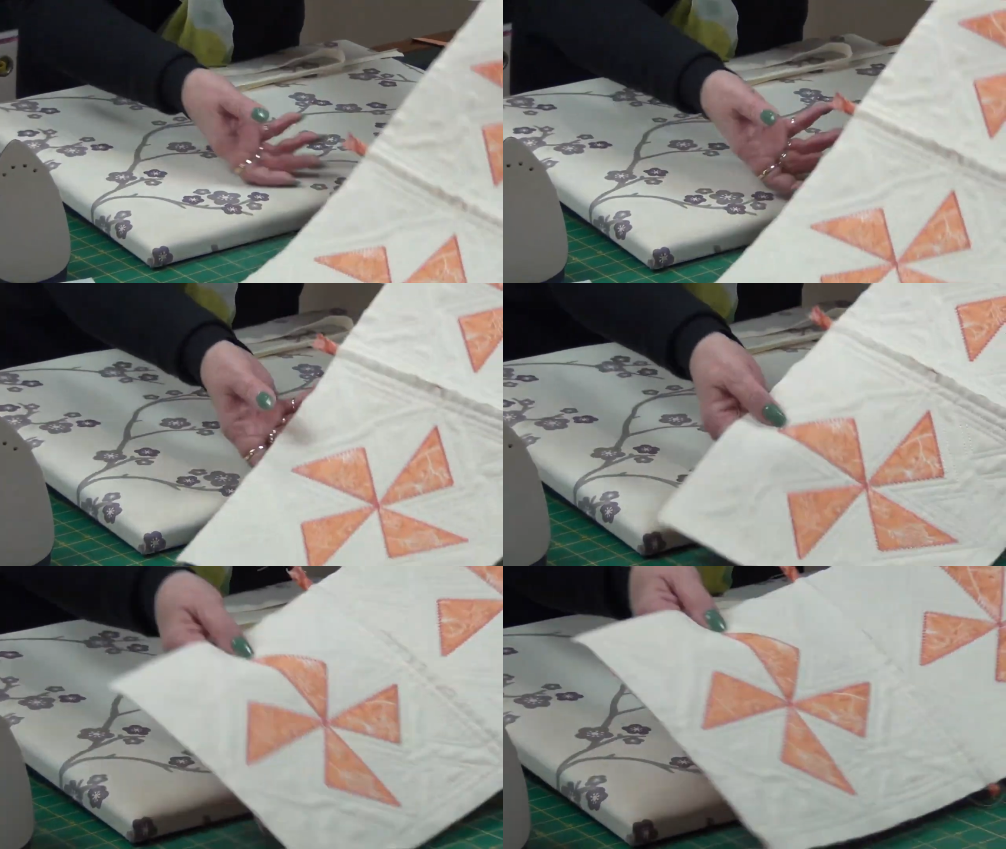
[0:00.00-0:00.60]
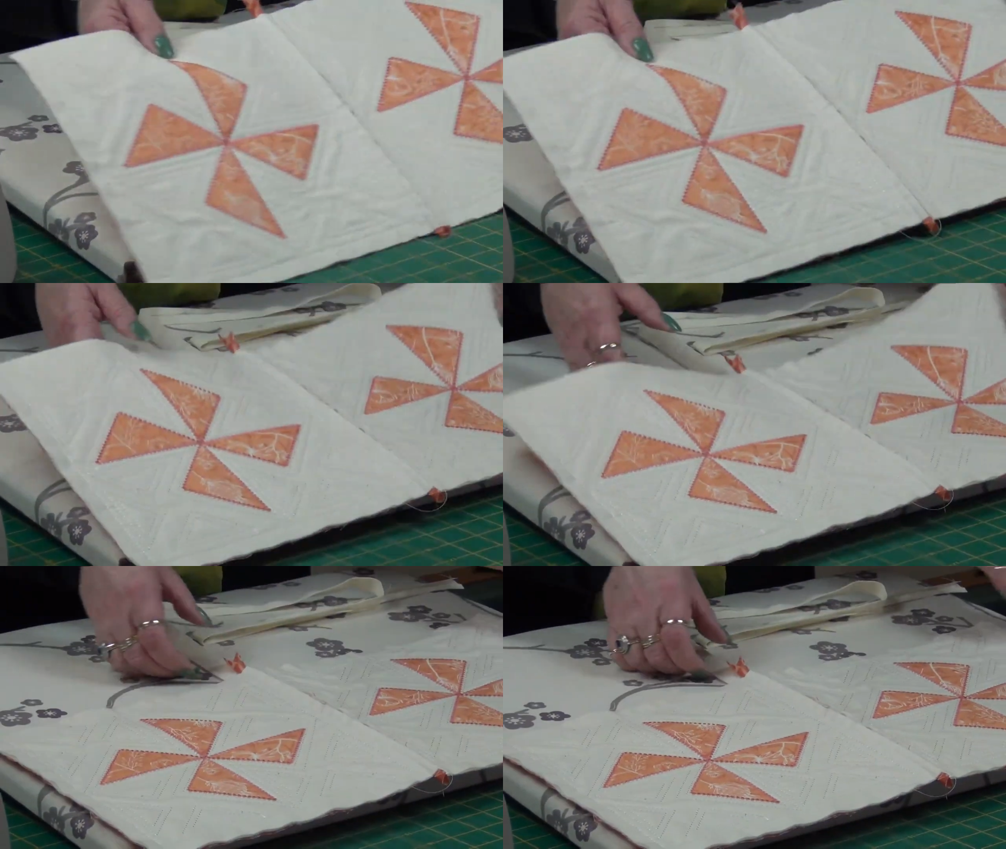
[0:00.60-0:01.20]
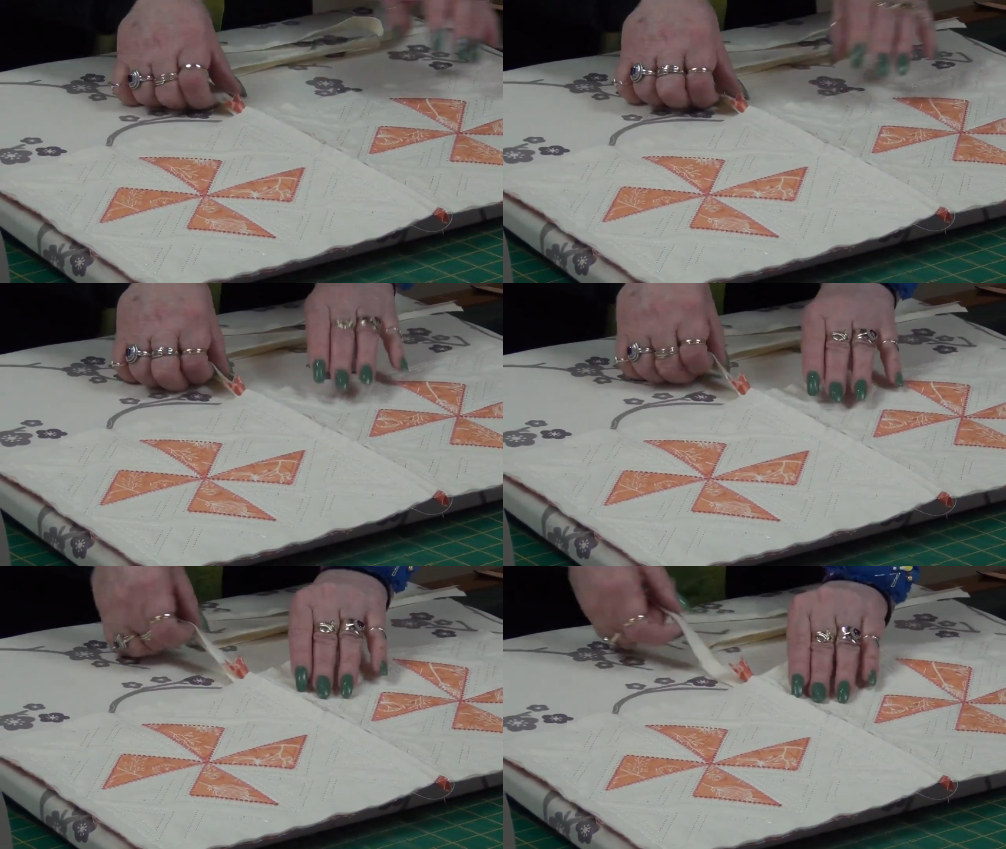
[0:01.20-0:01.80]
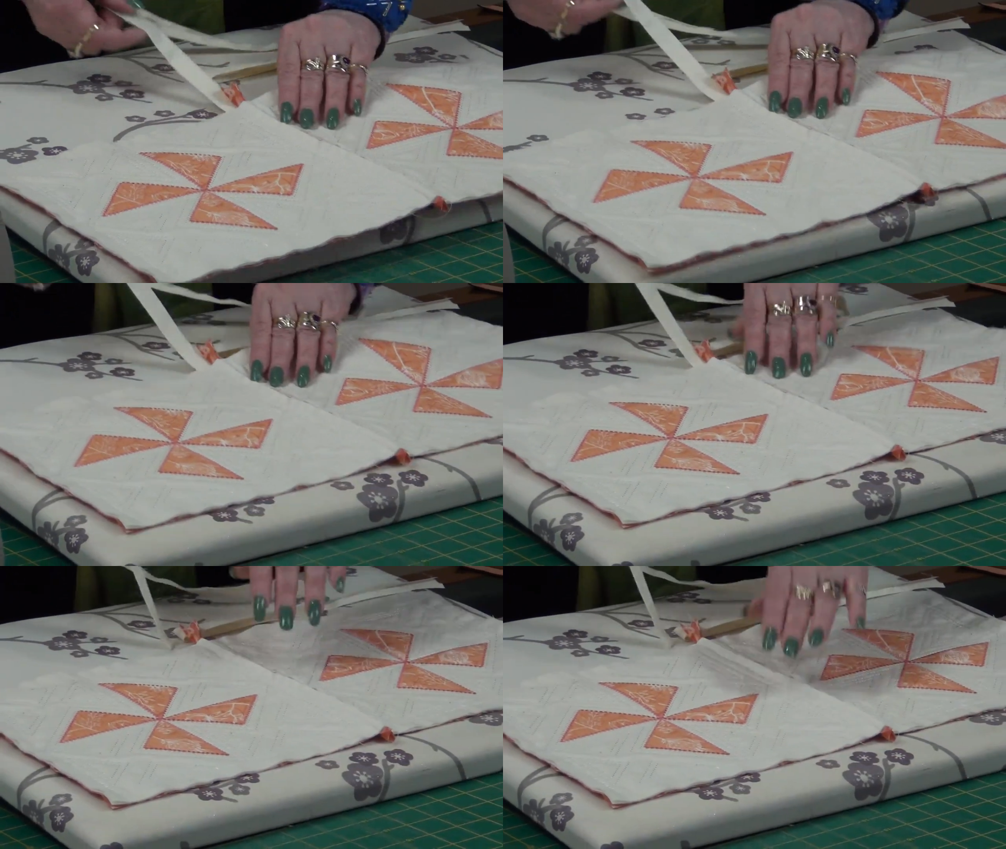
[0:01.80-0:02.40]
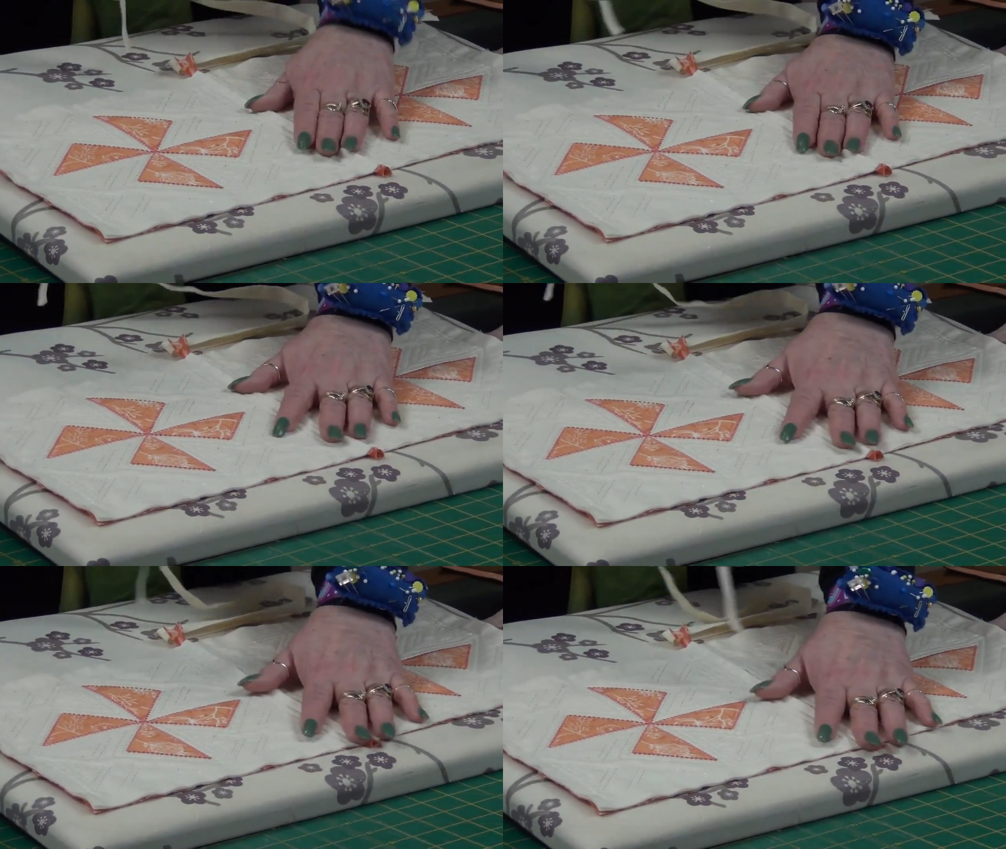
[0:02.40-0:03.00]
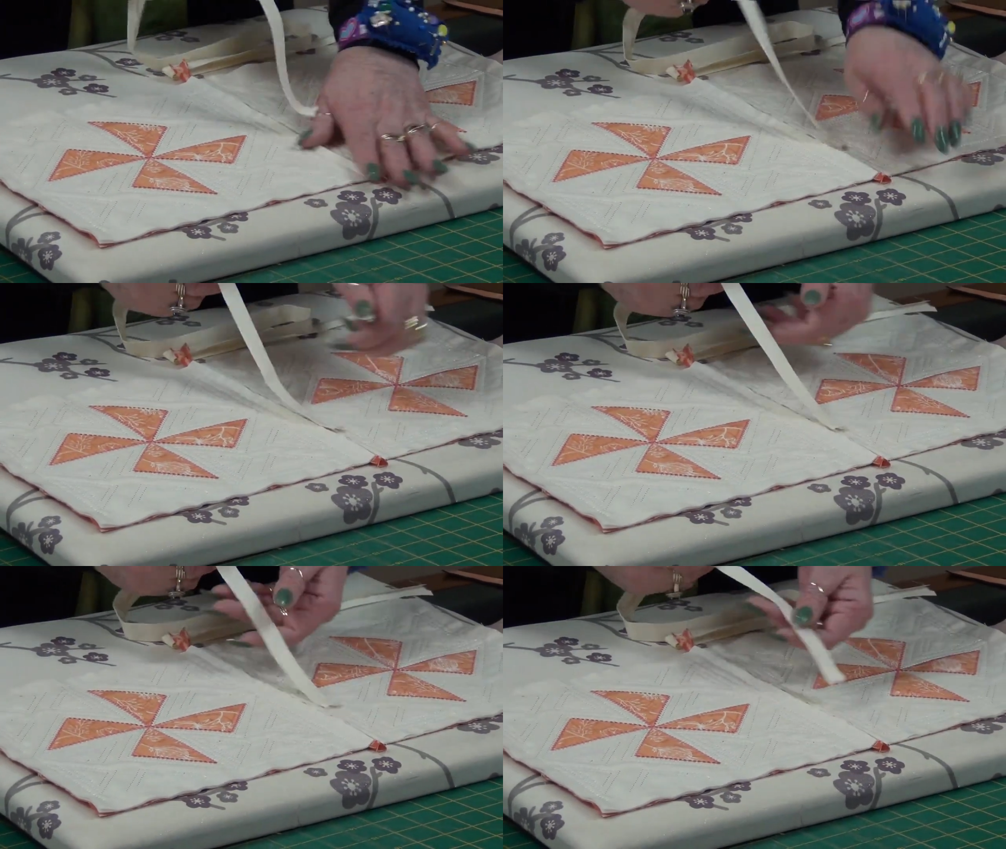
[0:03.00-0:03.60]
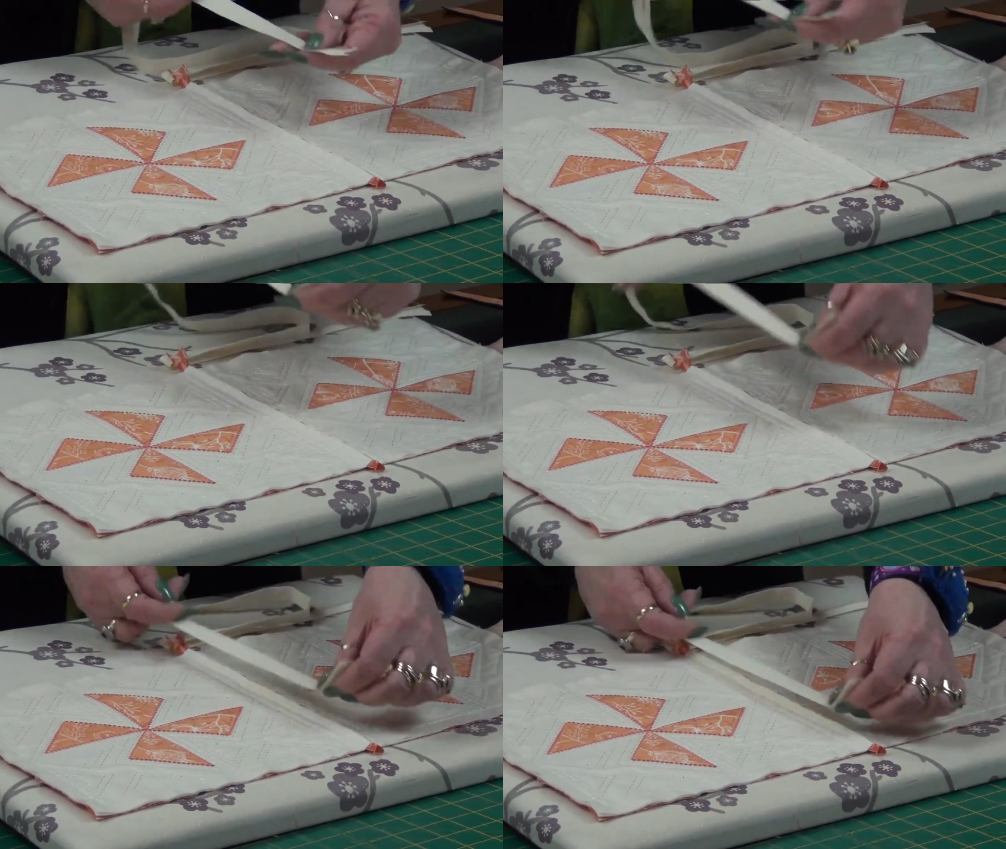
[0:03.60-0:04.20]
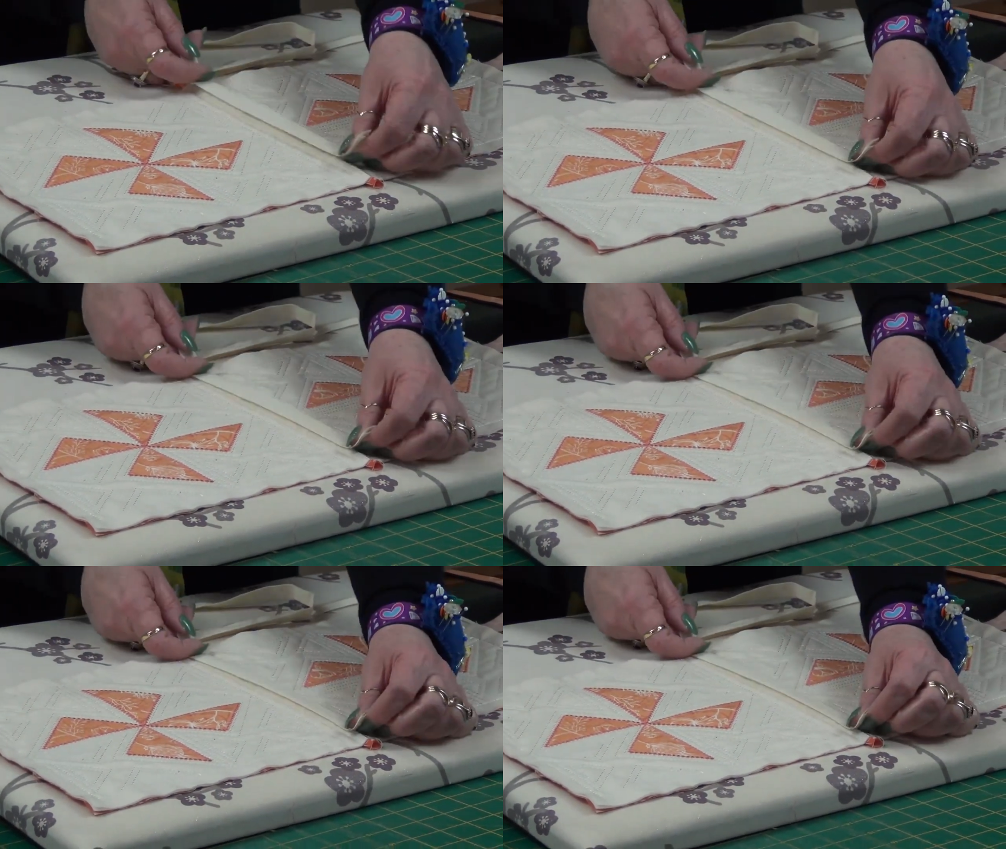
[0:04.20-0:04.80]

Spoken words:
No face is visible, so there are no lips to read.